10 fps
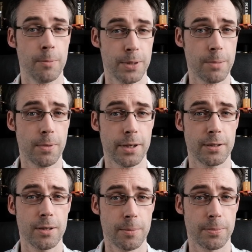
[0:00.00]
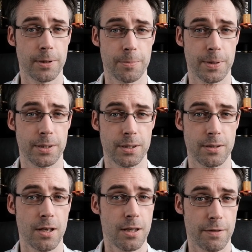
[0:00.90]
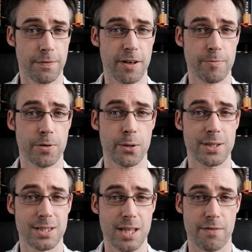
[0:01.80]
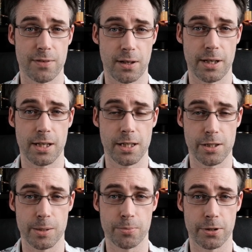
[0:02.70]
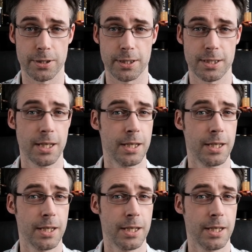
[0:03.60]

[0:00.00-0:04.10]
but in my humble opinion, the Vive Pro is definitely a good product.